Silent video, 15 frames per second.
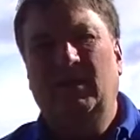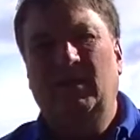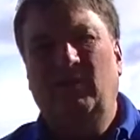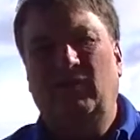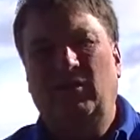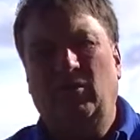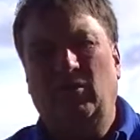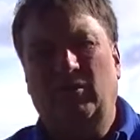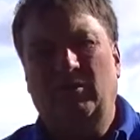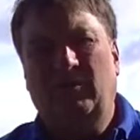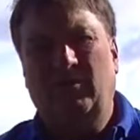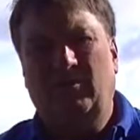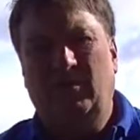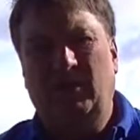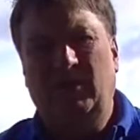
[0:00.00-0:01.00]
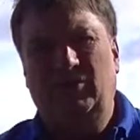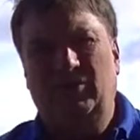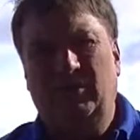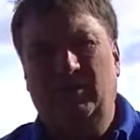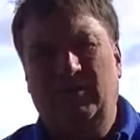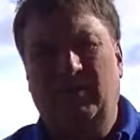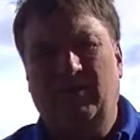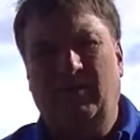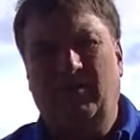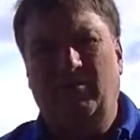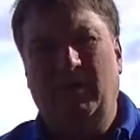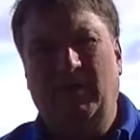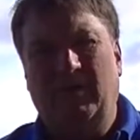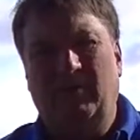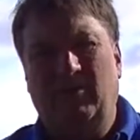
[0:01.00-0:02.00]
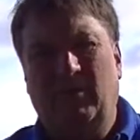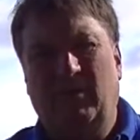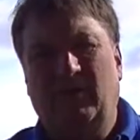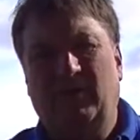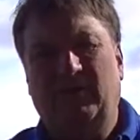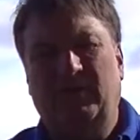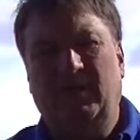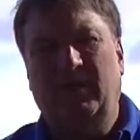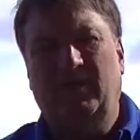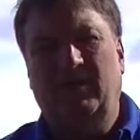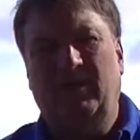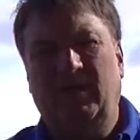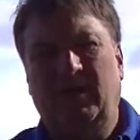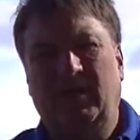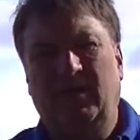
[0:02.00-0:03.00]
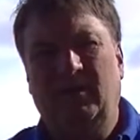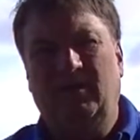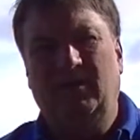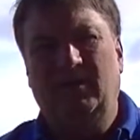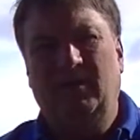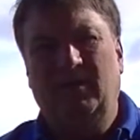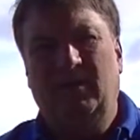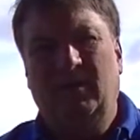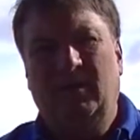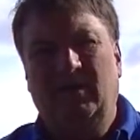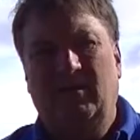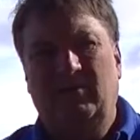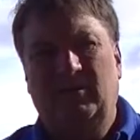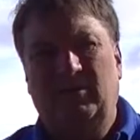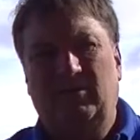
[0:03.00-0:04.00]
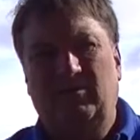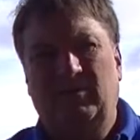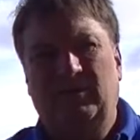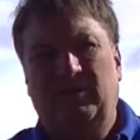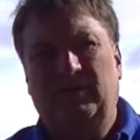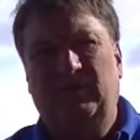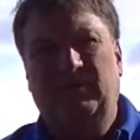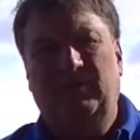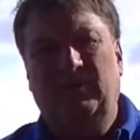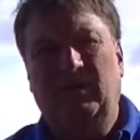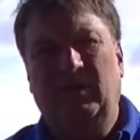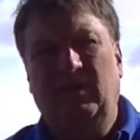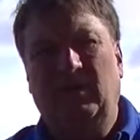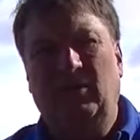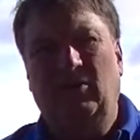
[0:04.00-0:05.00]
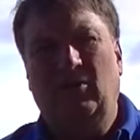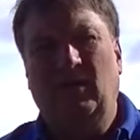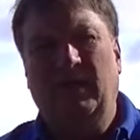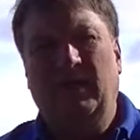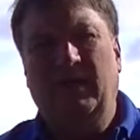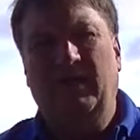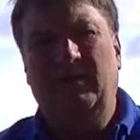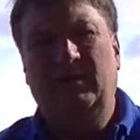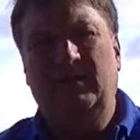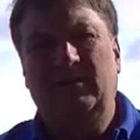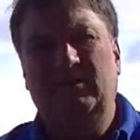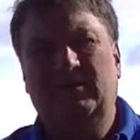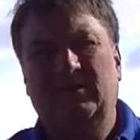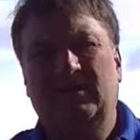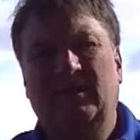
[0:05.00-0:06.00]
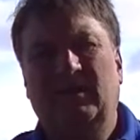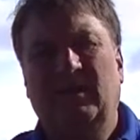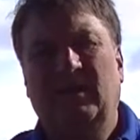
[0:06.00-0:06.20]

If you look at the region going back when I started here, which was in the early 80s,